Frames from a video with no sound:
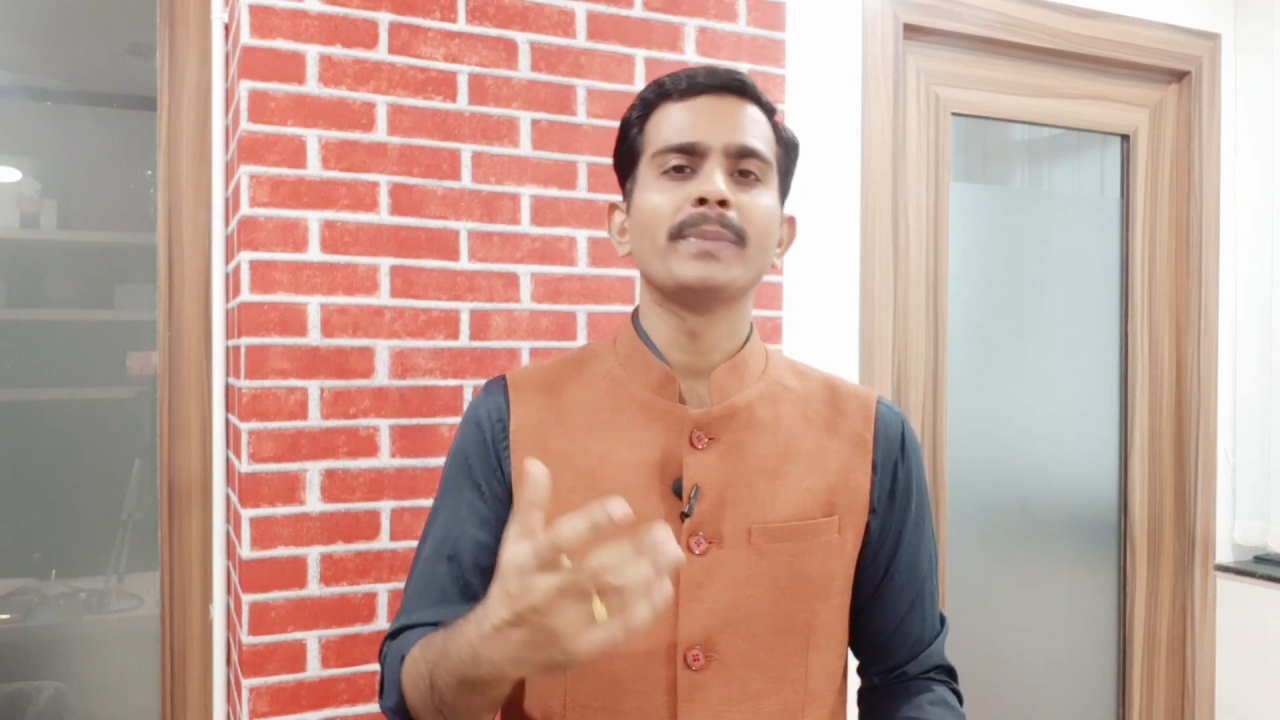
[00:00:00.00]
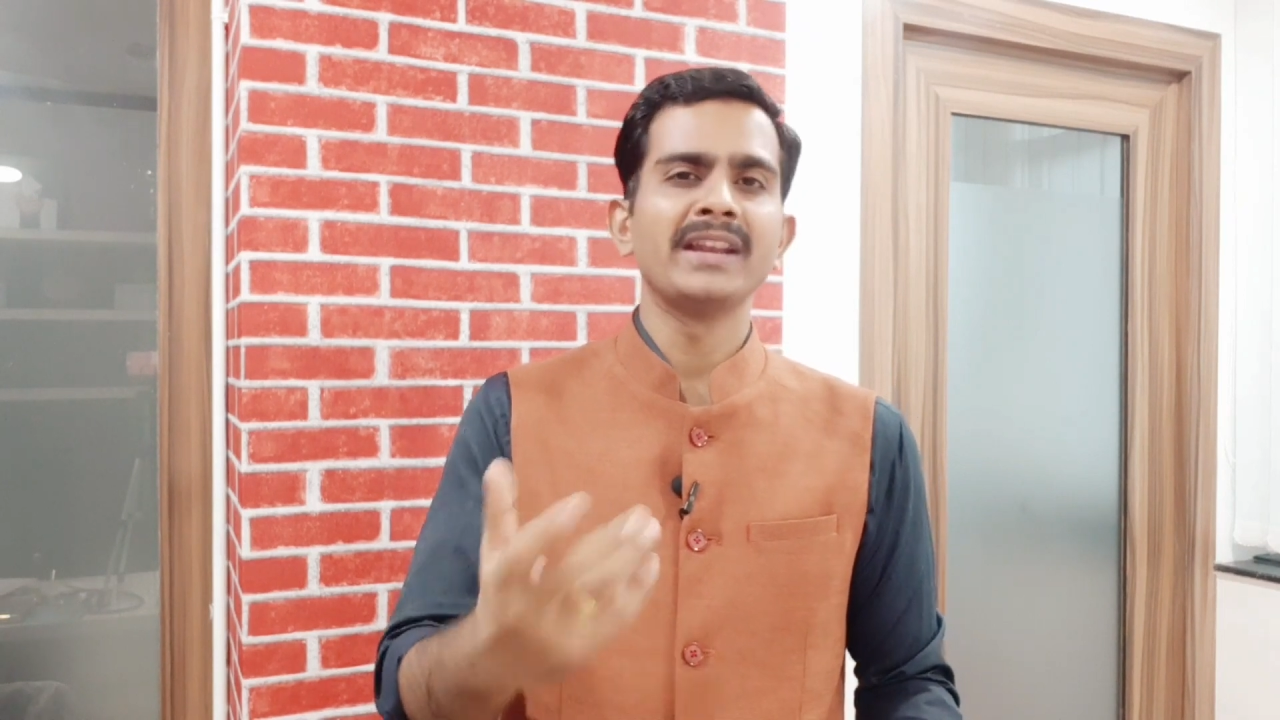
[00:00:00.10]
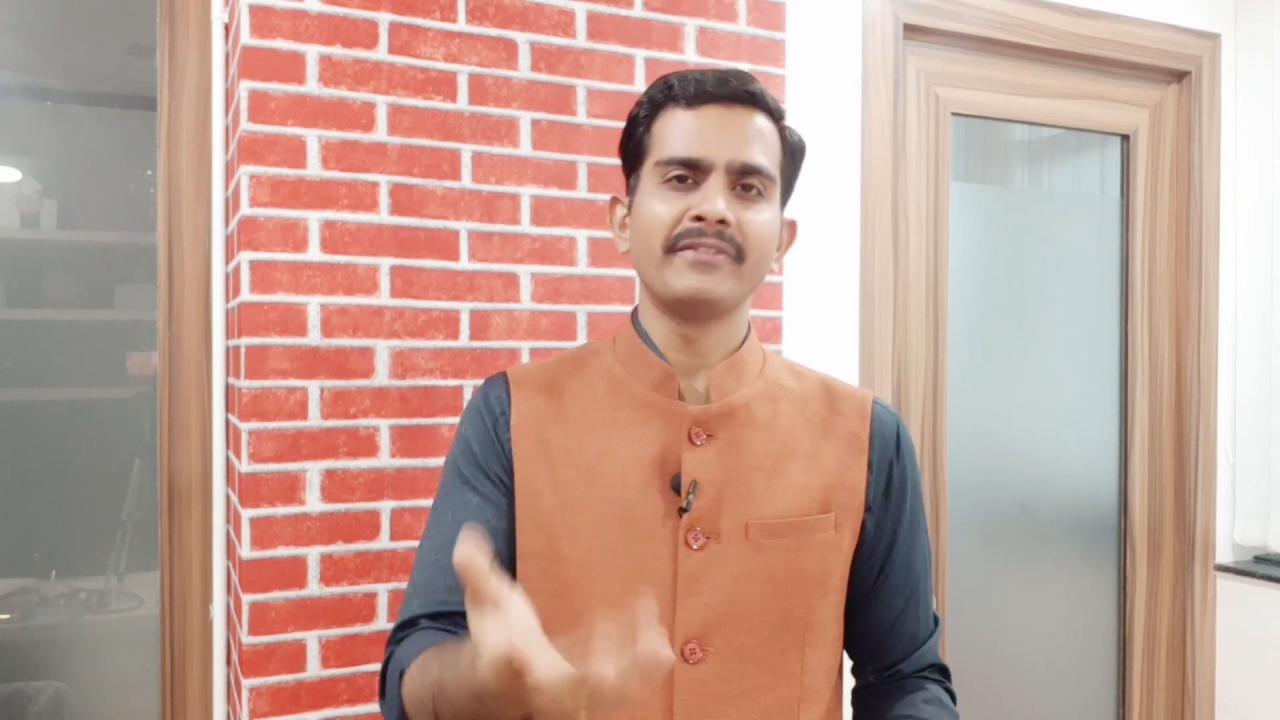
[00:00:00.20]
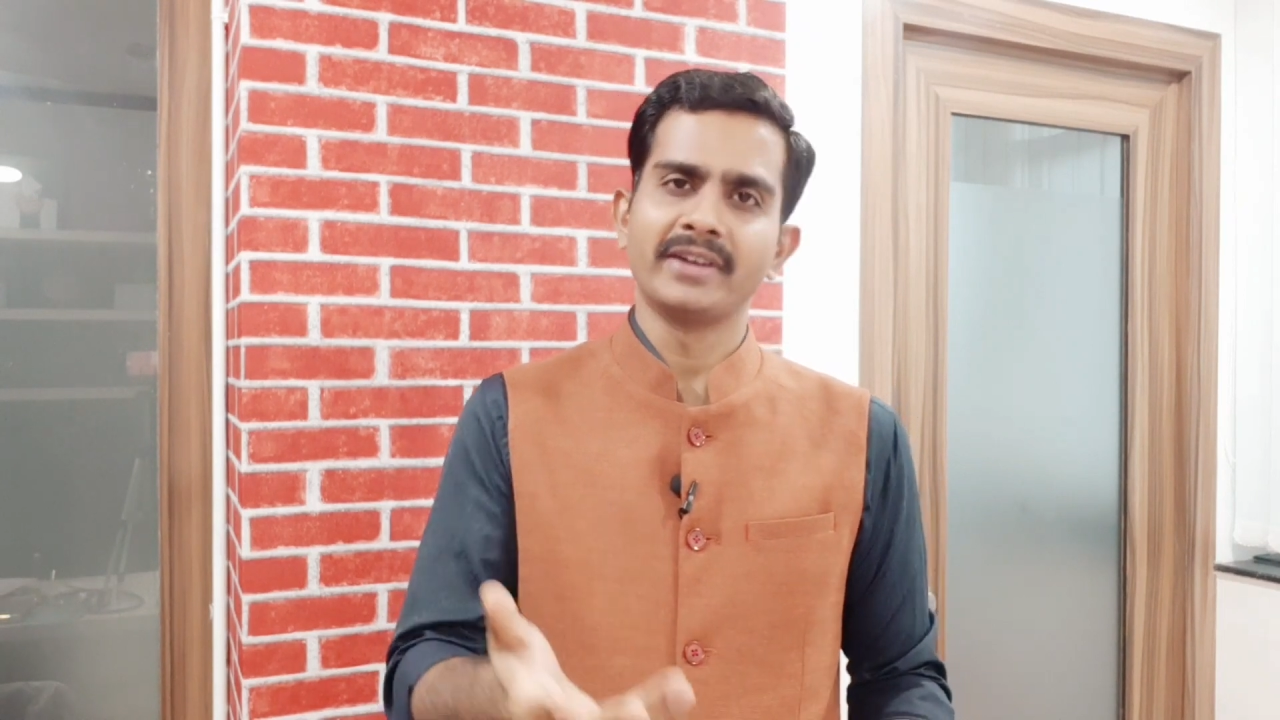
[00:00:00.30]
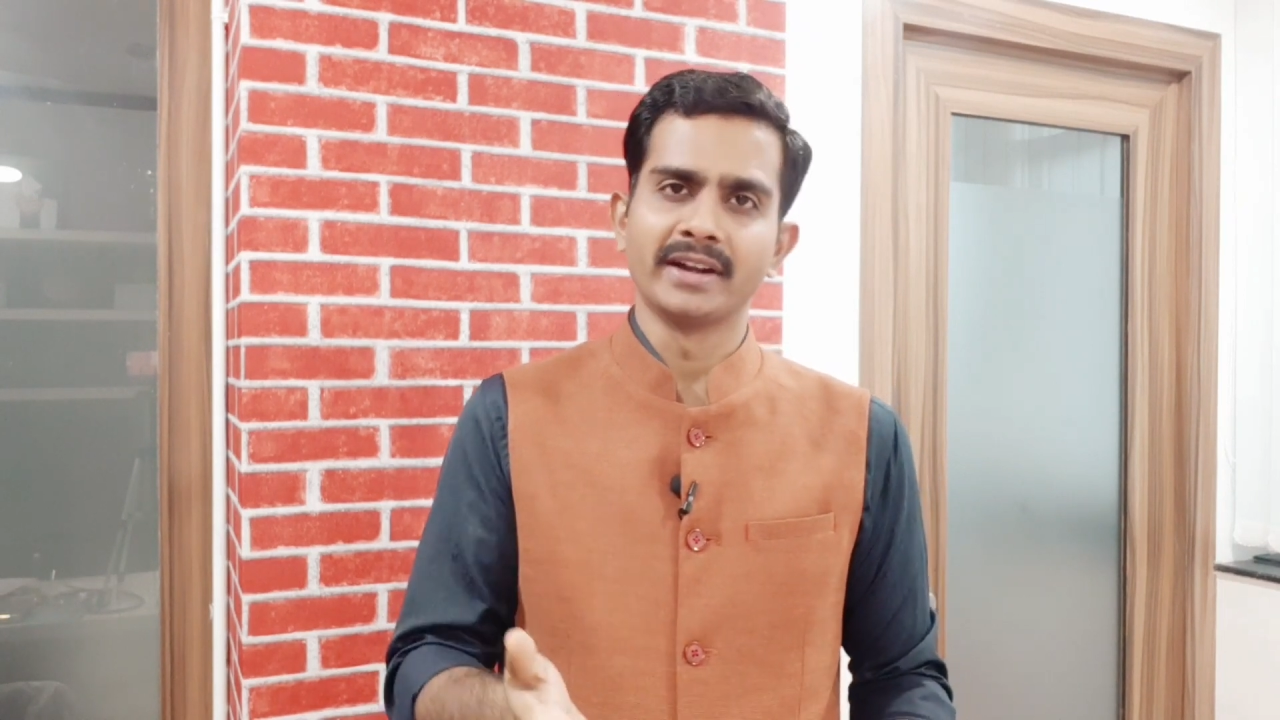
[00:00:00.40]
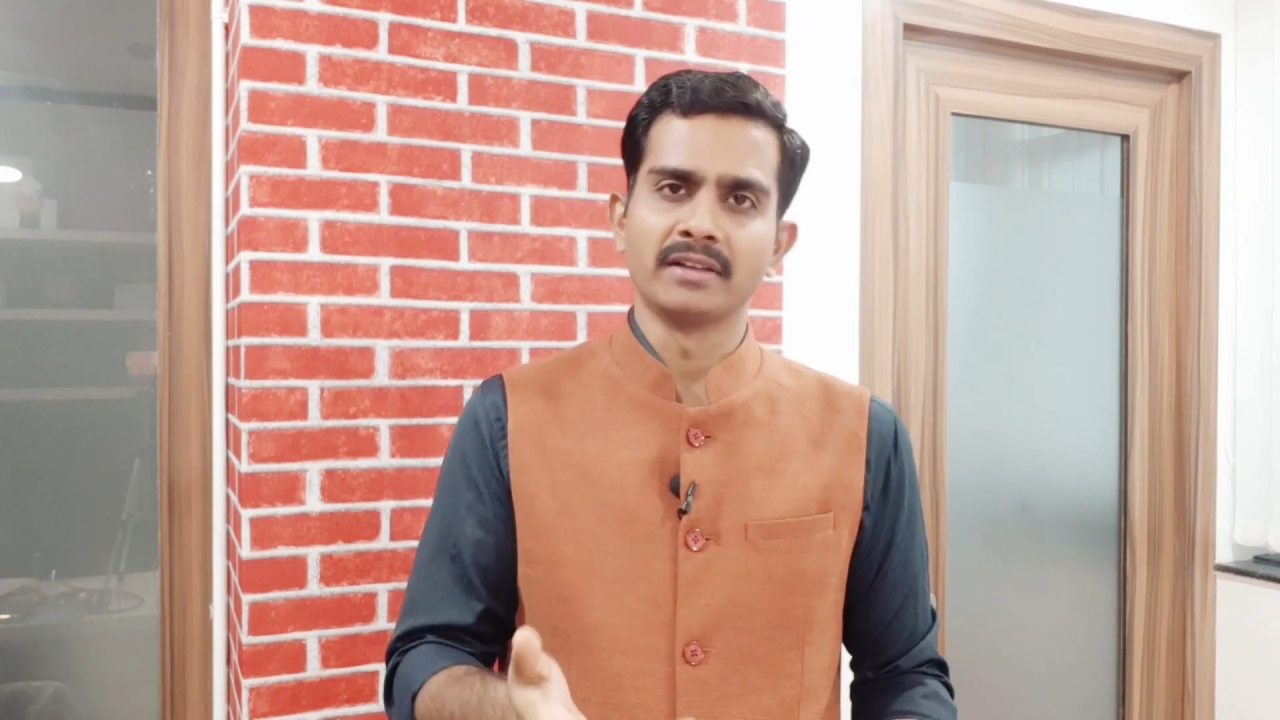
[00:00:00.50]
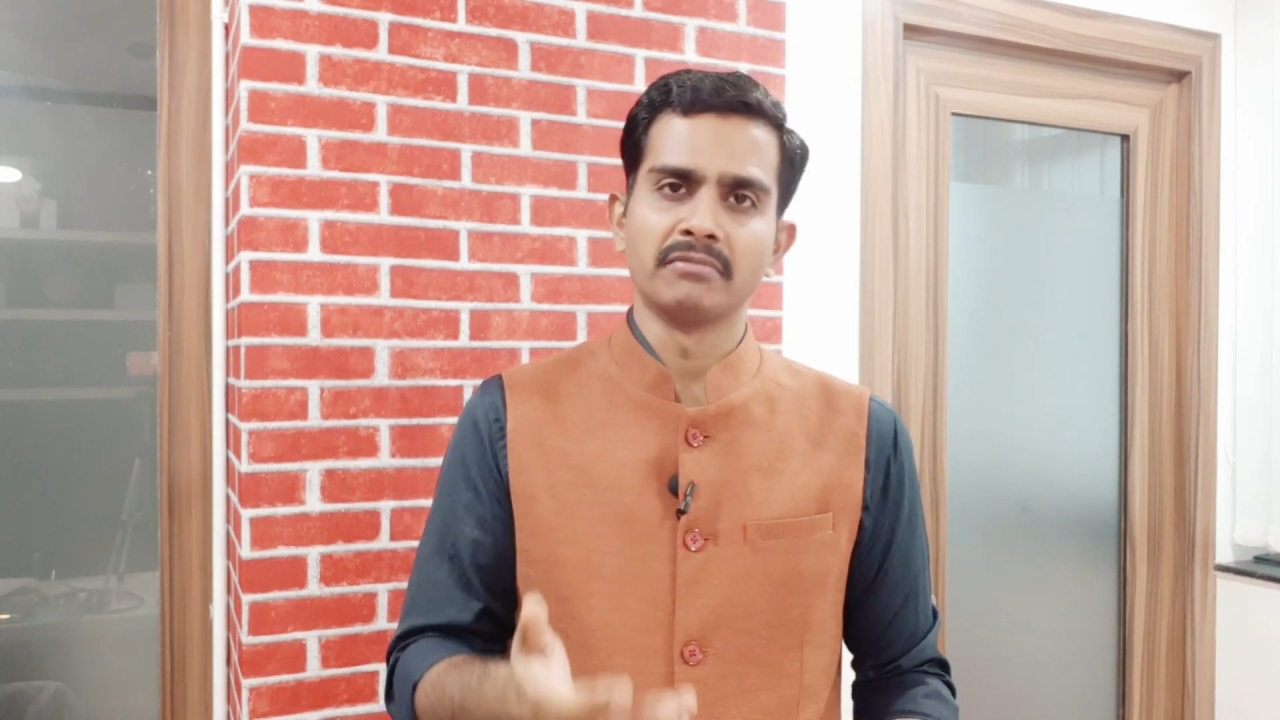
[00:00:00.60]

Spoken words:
benefited